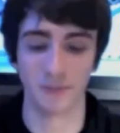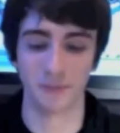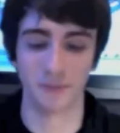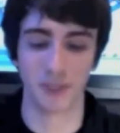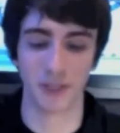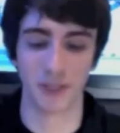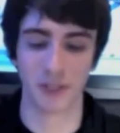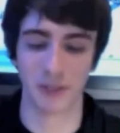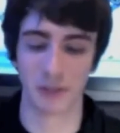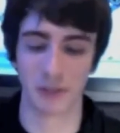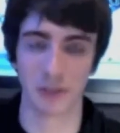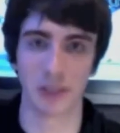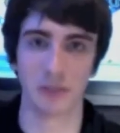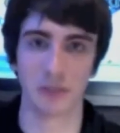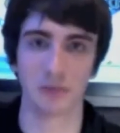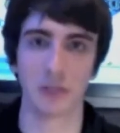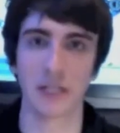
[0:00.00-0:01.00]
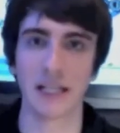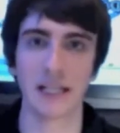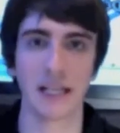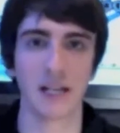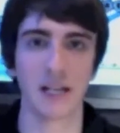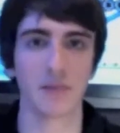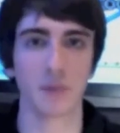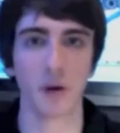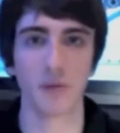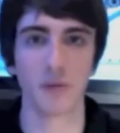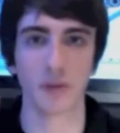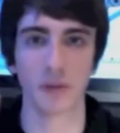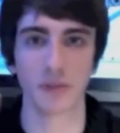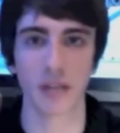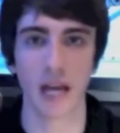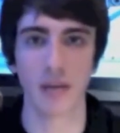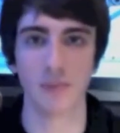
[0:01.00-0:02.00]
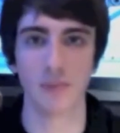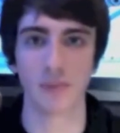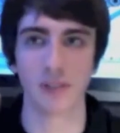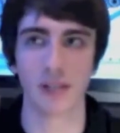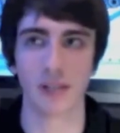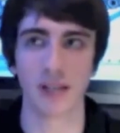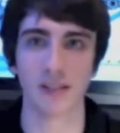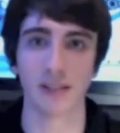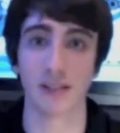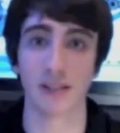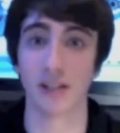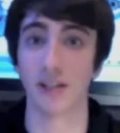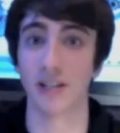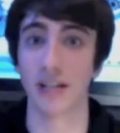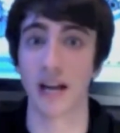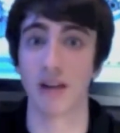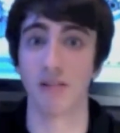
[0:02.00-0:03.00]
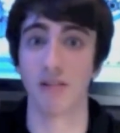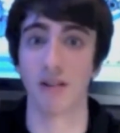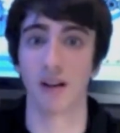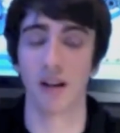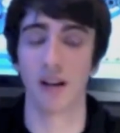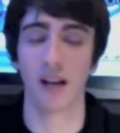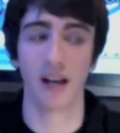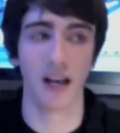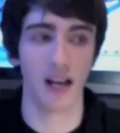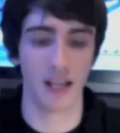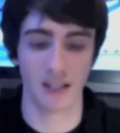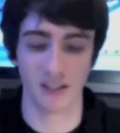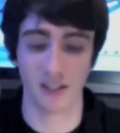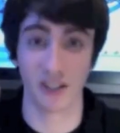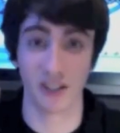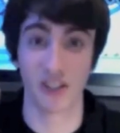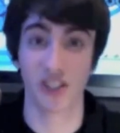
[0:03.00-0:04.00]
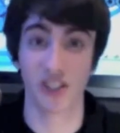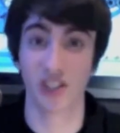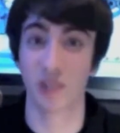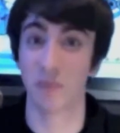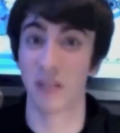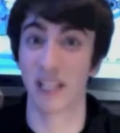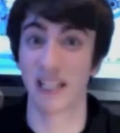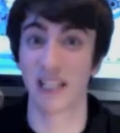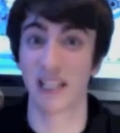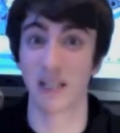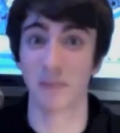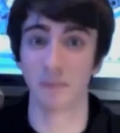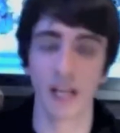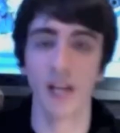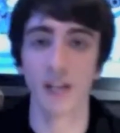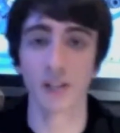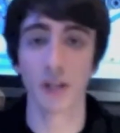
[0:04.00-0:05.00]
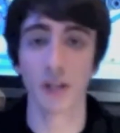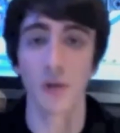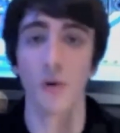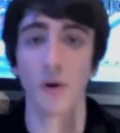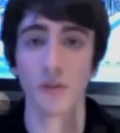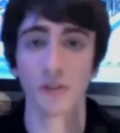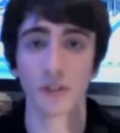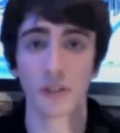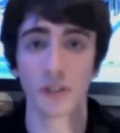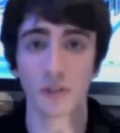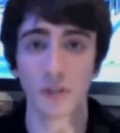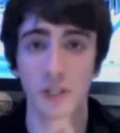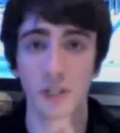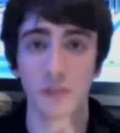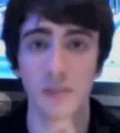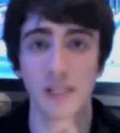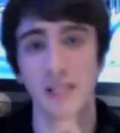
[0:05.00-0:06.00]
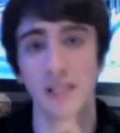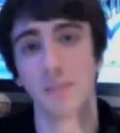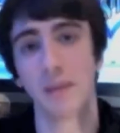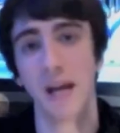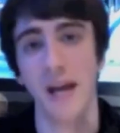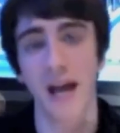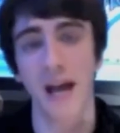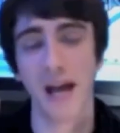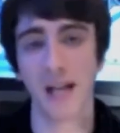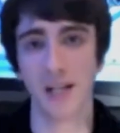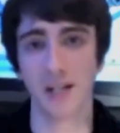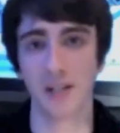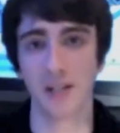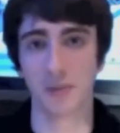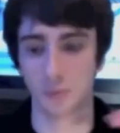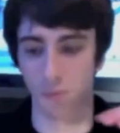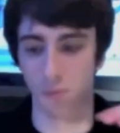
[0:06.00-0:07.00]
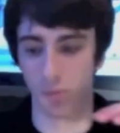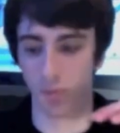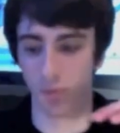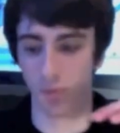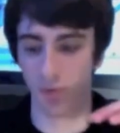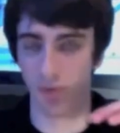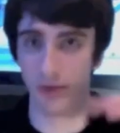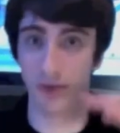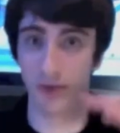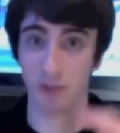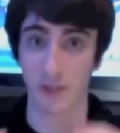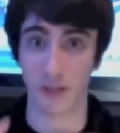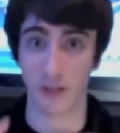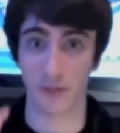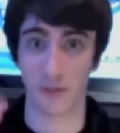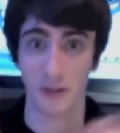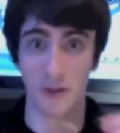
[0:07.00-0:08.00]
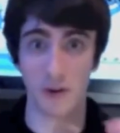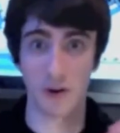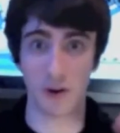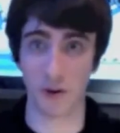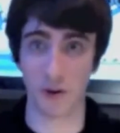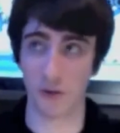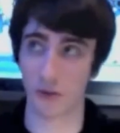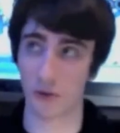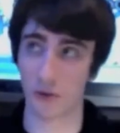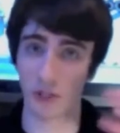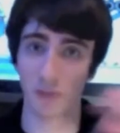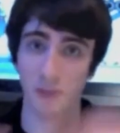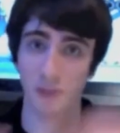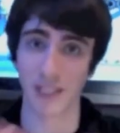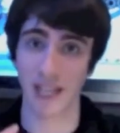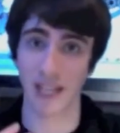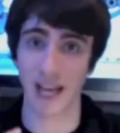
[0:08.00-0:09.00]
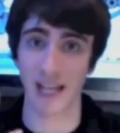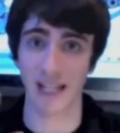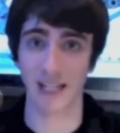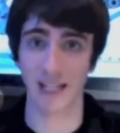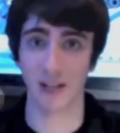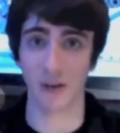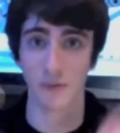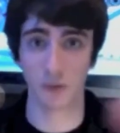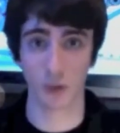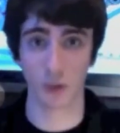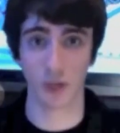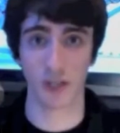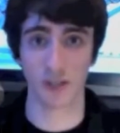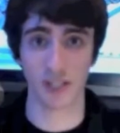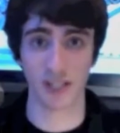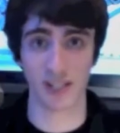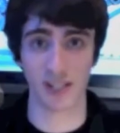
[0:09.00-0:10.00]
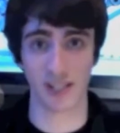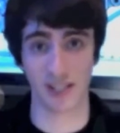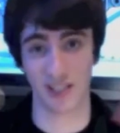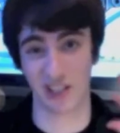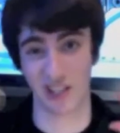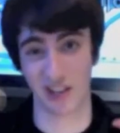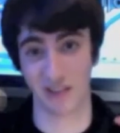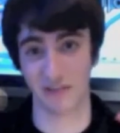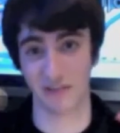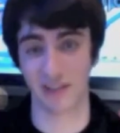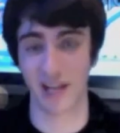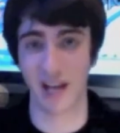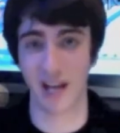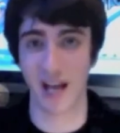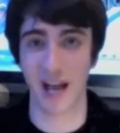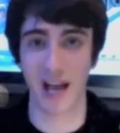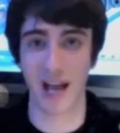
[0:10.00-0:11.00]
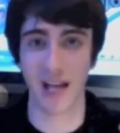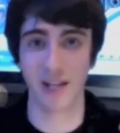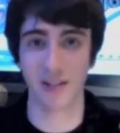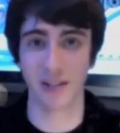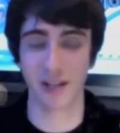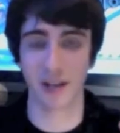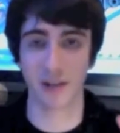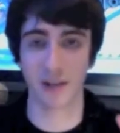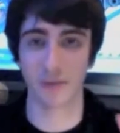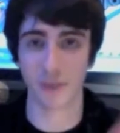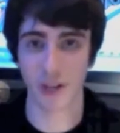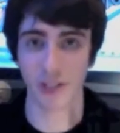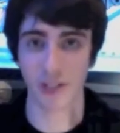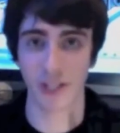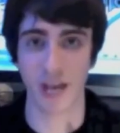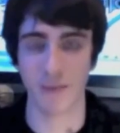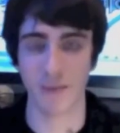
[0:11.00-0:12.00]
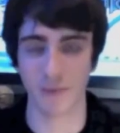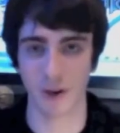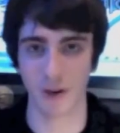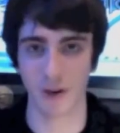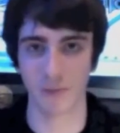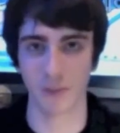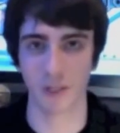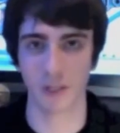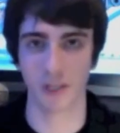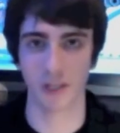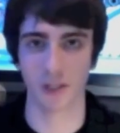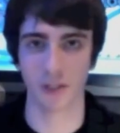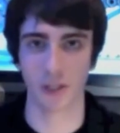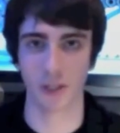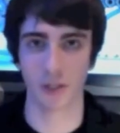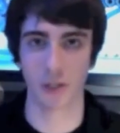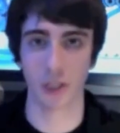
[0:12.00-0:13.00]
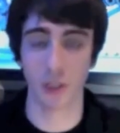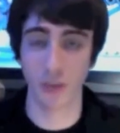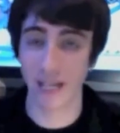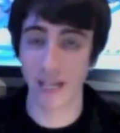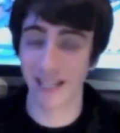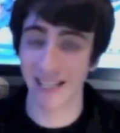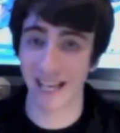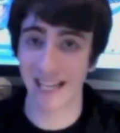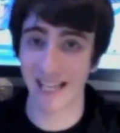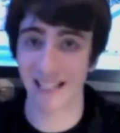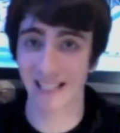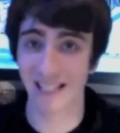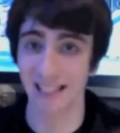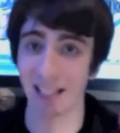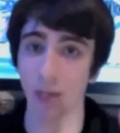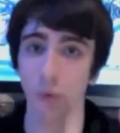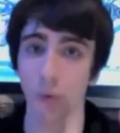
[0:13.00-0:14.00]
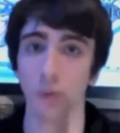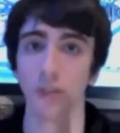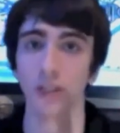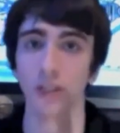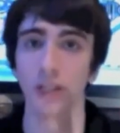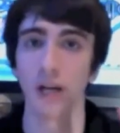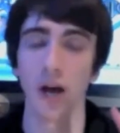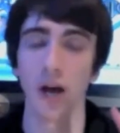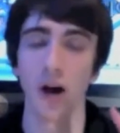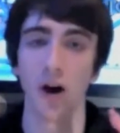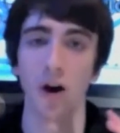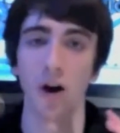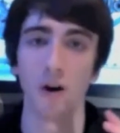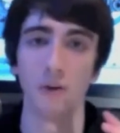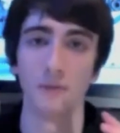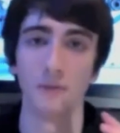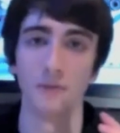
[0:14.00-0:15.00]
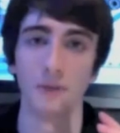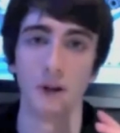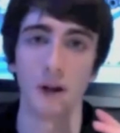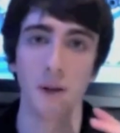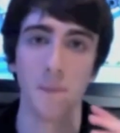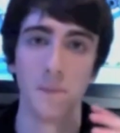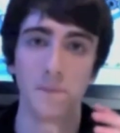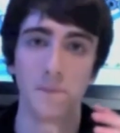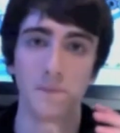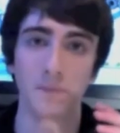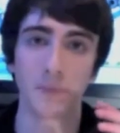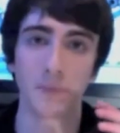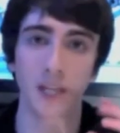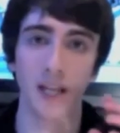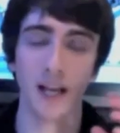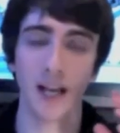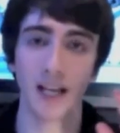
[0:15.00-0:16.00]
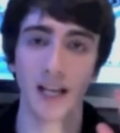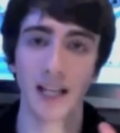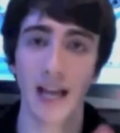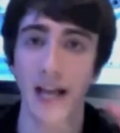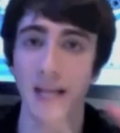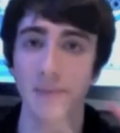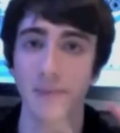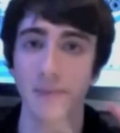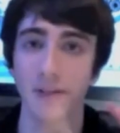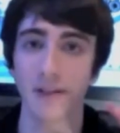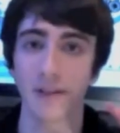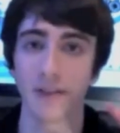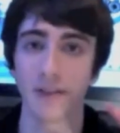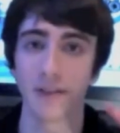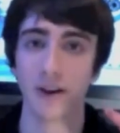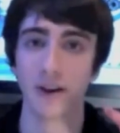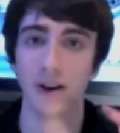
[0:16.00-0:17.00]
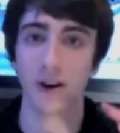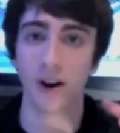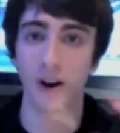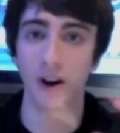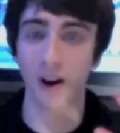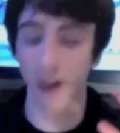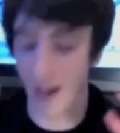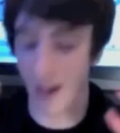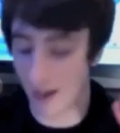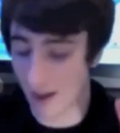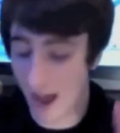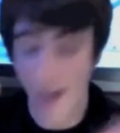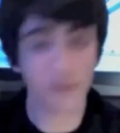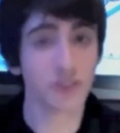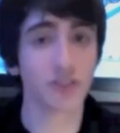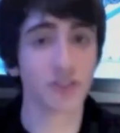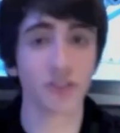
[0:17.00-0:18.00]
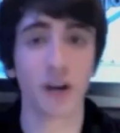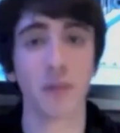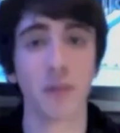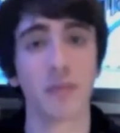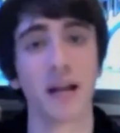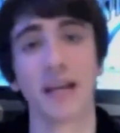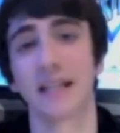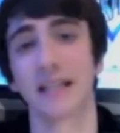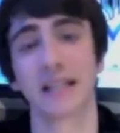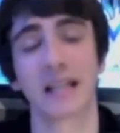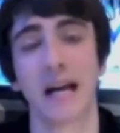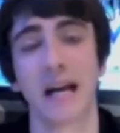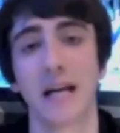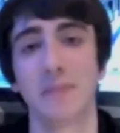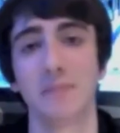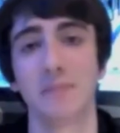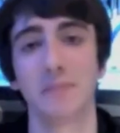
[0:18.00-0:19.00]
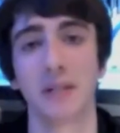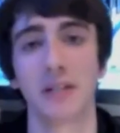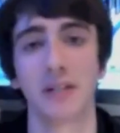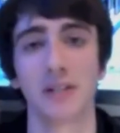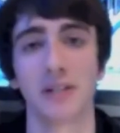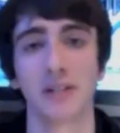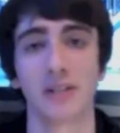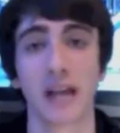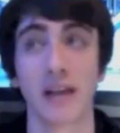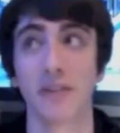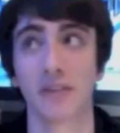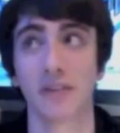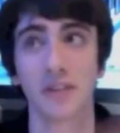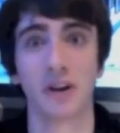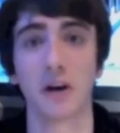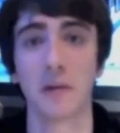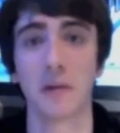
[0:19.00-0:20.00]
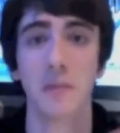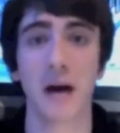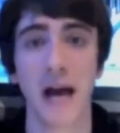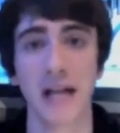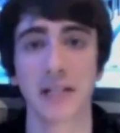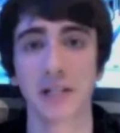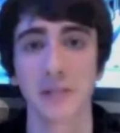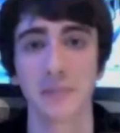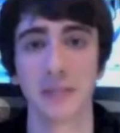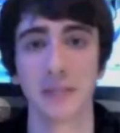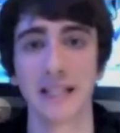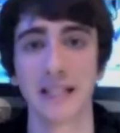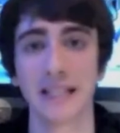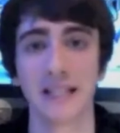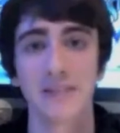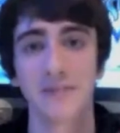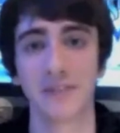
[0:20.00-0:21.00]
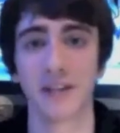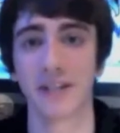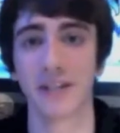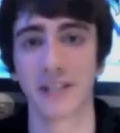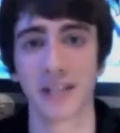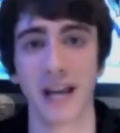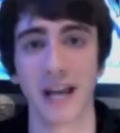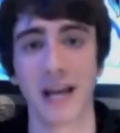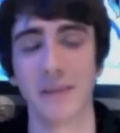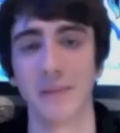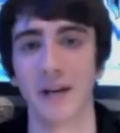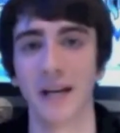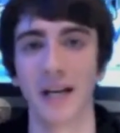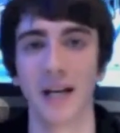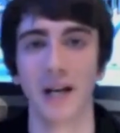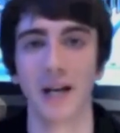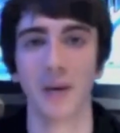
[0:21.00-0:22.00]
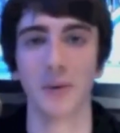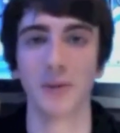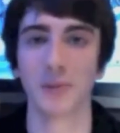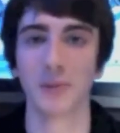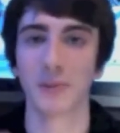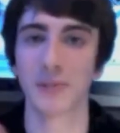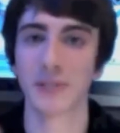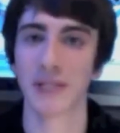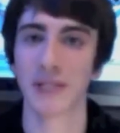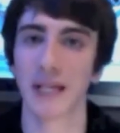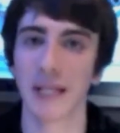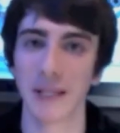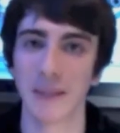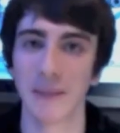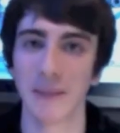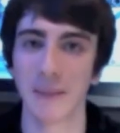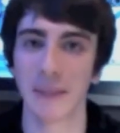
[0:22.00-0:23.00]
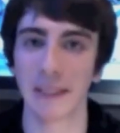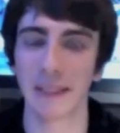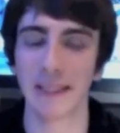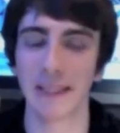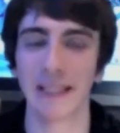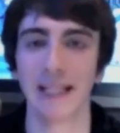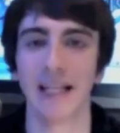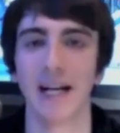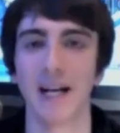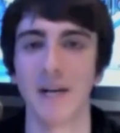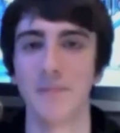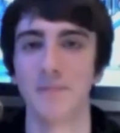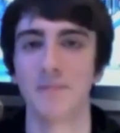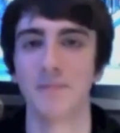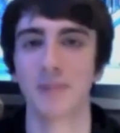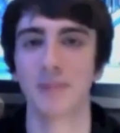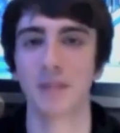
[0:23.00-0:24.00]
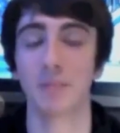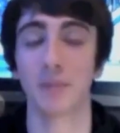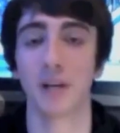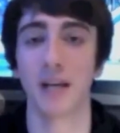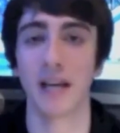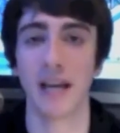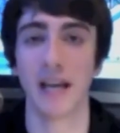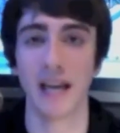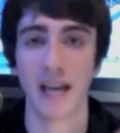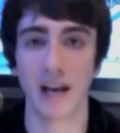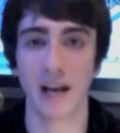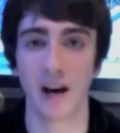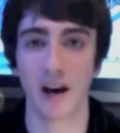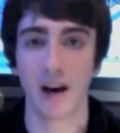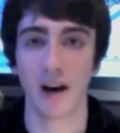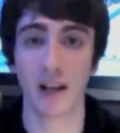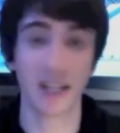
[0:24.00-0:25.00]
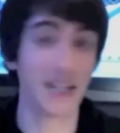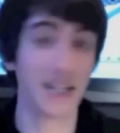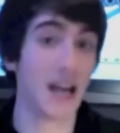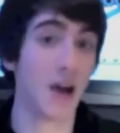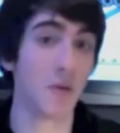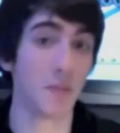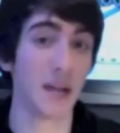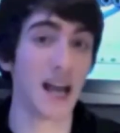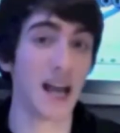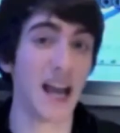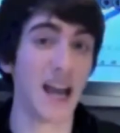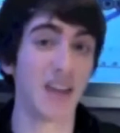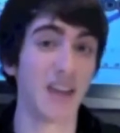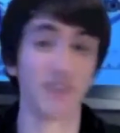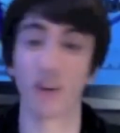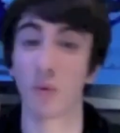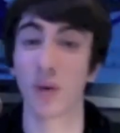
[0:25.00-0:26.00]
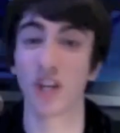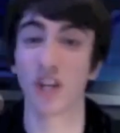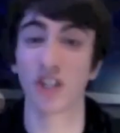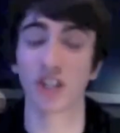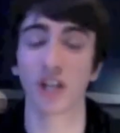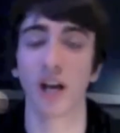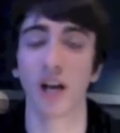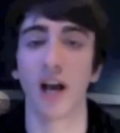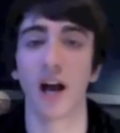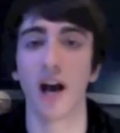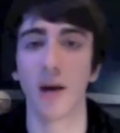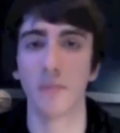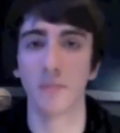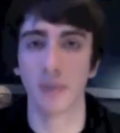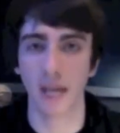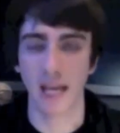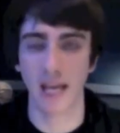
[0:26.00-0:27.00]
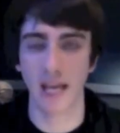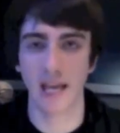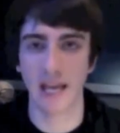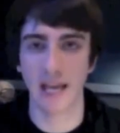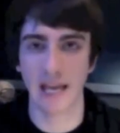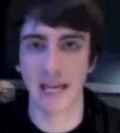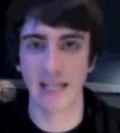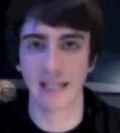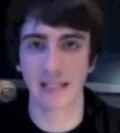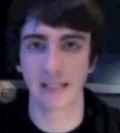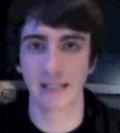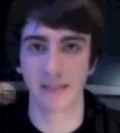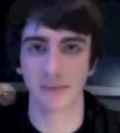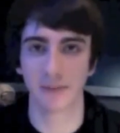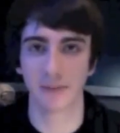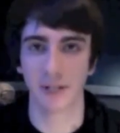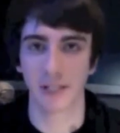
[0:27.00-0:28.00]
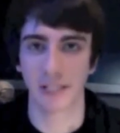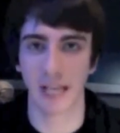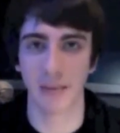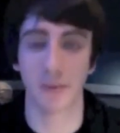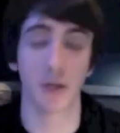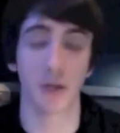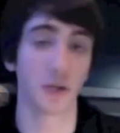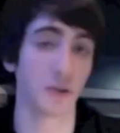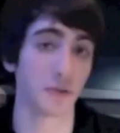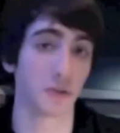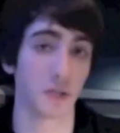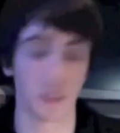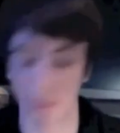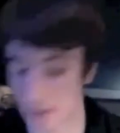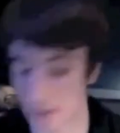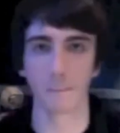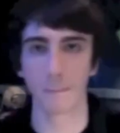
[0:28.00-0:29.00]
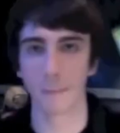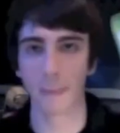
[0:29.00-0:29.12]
because I was like right near the end of both those games as it turned out, and I just completed them. So on to the Christmassy bit and stuff I got on the Christmas day of joyousness and stuff. And the first game that I'm going to show to you is a sequel of a game that I haven't started playing this game because at the time I hadn't completed the first game, which was slightly annoying, but I can now play it if I wish. But here is the first game I got for Christmas.